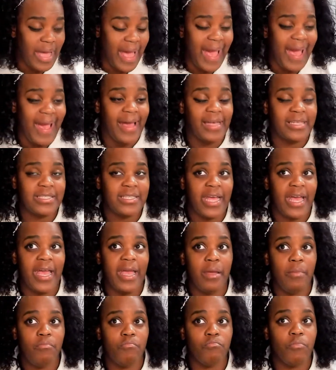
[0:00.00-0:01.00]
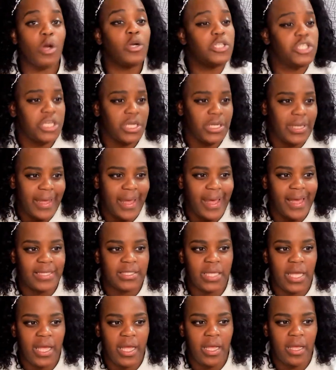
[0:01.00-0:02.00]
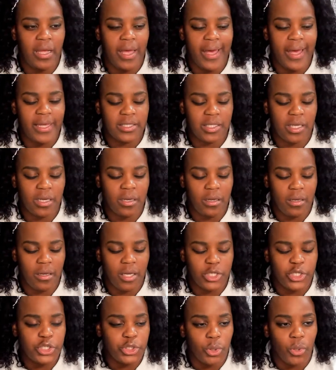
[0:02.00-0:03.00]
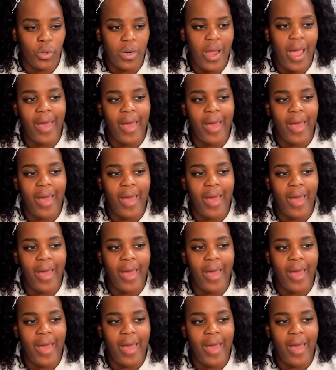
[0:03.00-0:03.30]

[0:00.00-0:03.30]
as a merchant, like as a store.